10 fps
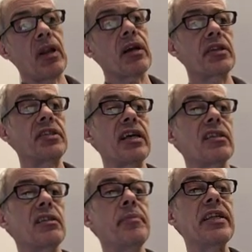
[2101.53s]
like I
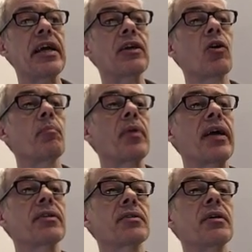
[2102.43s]
said, the mediator
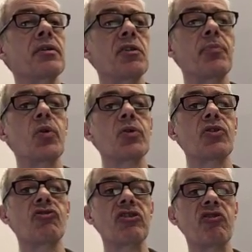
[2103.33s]
complex
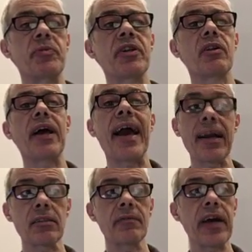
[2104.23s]
supports transcriptional
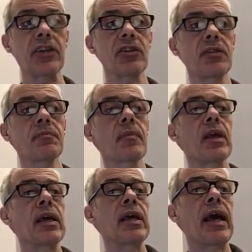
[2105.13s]
activation
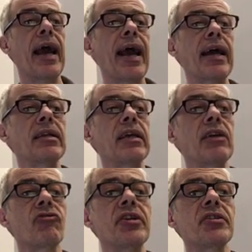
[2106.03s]
and
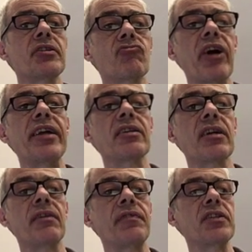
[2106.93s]
increases the rate
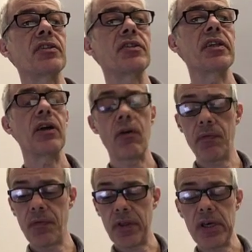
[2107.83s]
and efficiency
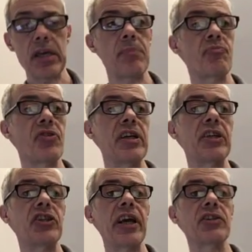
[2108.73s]
of the
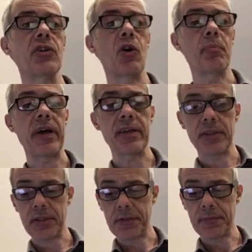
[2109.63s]
pre-initiation
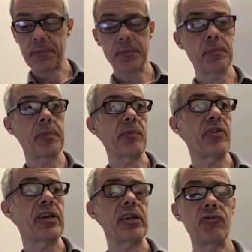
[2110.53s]
complex by
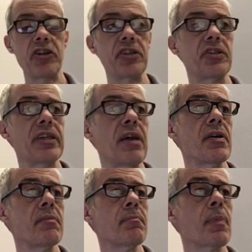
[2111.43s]
bringing these regions
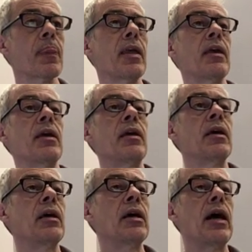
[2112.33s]
together.
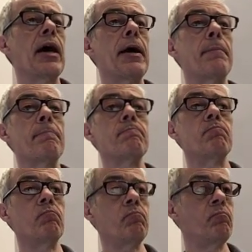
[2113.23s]

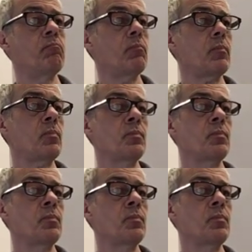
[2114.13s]
Um,